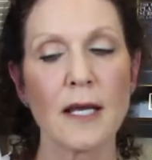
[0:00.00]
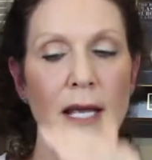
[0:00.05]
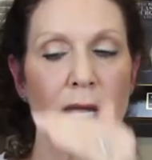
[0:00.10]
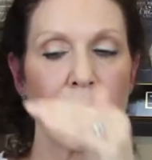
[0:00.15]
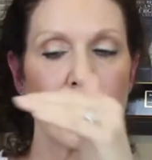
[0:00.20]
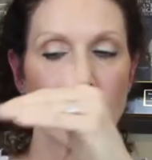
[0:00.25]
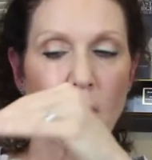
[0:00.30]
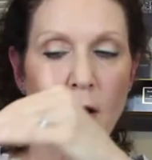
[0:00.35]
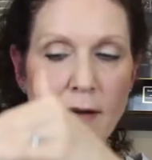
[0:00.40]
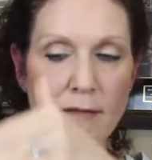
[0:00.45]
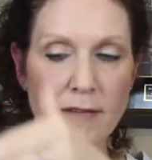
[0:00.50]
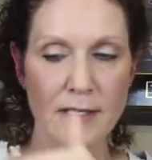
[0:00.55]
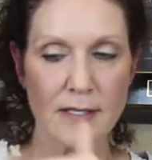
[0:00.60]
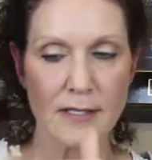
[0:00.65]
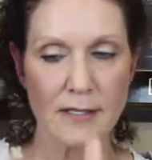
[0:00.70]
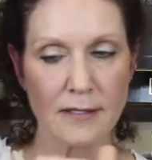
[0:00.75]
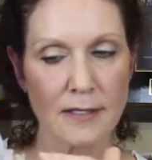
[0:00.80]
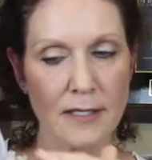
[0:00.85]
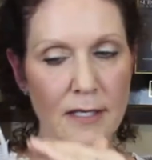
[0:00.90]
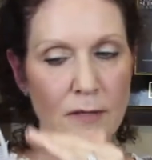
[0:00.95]
And
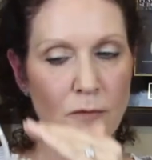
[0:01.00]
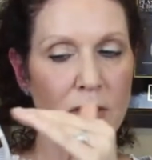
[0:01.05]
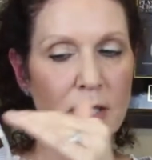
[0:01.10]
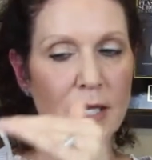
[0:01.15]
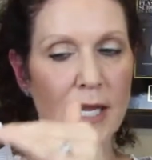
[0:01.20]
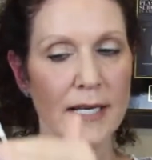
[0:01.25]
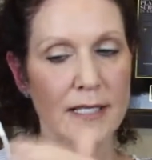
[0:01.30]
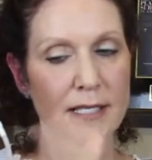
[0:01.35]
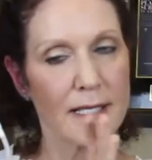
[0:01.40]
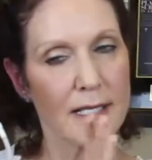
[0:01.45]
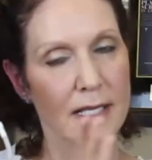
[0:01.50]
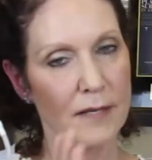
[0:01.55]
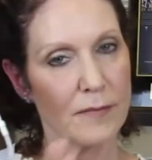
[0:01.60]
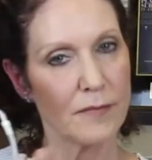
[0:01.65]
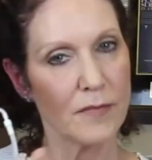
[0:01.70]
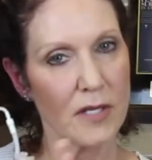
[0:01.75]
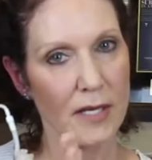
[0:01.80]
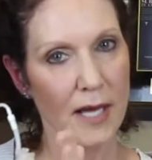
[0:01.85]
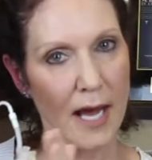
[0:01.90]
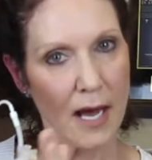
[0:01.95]
obviously we like to
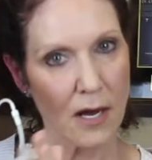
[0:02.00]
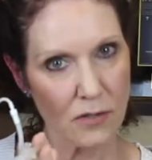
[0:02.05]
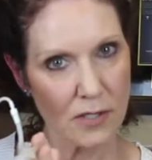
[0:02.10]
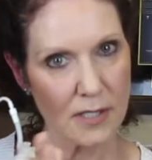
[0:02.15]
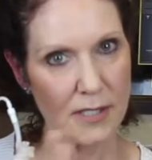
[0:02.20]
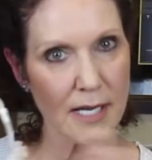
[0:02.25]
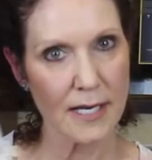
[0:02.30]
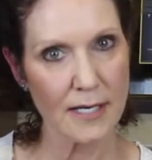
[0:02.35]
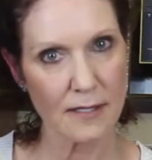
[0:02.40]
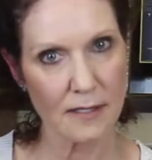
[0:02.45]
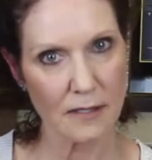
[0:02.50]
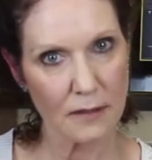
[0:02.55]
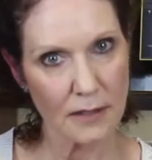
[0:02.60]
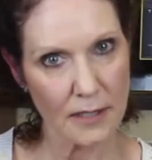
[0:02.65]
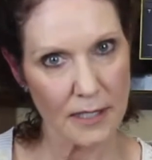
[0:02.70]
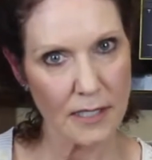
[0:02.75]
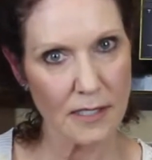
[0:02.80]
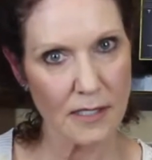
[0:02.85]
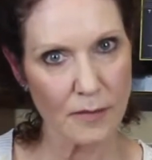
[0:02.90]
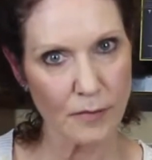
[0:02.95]
keep the outside as
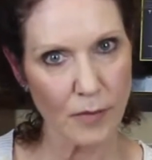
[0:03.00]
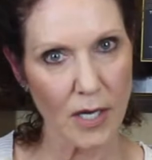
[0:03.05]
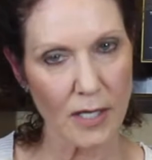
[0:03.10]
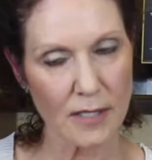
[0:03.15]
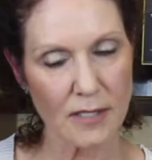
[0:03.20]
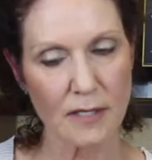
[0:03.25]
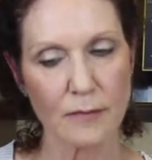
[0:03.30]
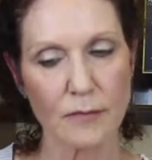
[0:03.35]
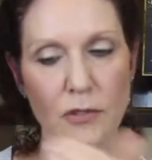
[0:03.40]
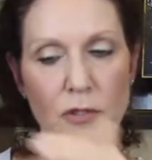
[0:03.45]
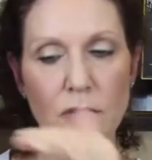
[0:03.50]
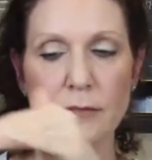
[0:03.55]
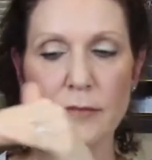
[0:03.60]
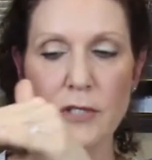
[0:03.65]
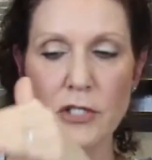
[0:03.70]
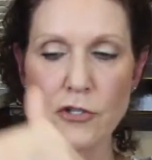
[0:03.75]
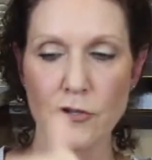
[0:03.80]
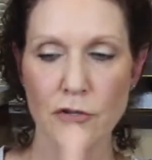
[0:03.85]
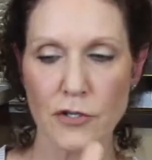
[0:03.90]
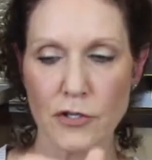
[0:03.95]
clean as possible,
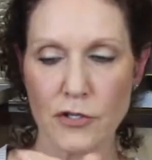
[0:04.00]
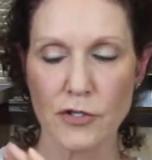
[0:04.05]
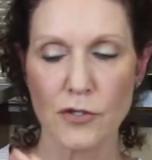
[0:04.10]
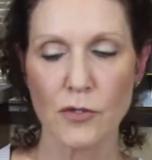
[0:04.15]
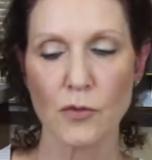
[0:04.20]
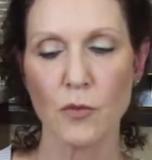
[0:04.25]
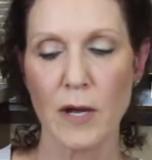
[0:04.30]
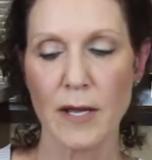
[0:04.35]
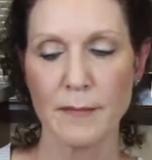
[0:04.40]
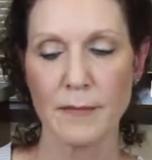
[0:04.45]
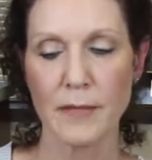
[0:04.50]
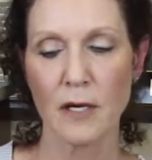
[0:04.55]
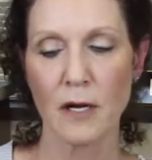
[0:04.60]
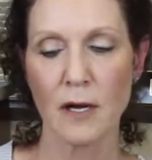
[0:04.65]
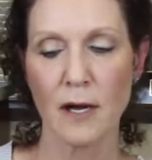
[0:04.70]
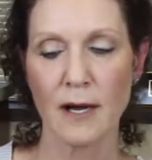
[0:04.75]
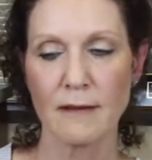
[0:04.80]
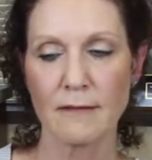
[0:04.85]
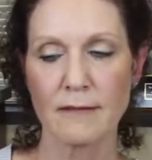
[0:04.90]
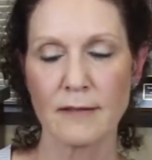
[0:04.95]
but you could just wipe it
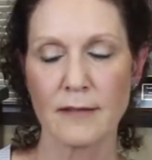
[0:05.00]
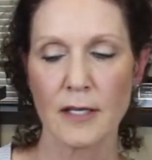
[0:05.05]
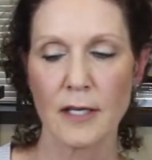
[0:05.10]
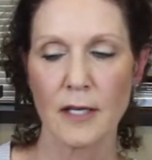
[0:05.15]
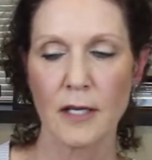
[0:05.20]
off,